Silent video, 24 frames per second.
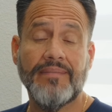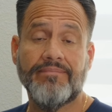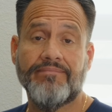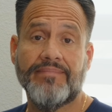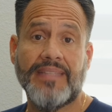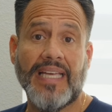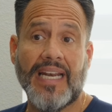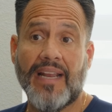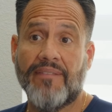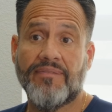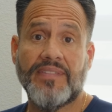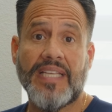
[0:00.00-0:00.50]

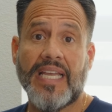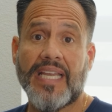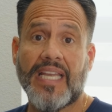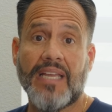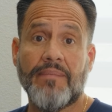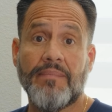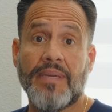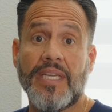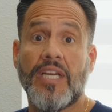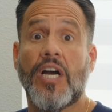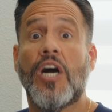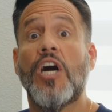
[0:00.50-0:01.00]
that have taken
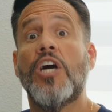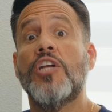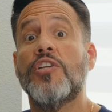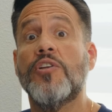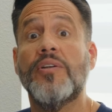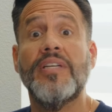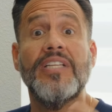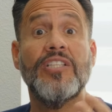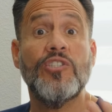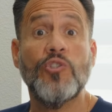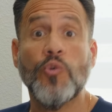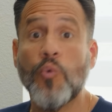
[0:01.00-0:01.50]
me
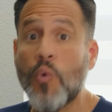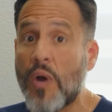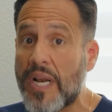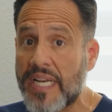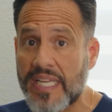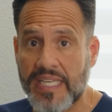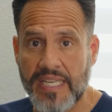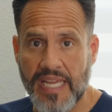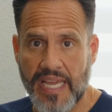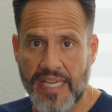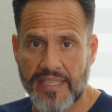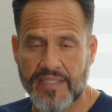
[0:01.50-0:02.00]
120
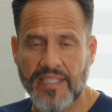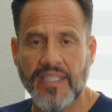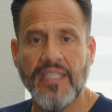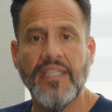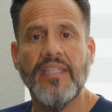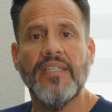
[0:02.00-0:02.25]
days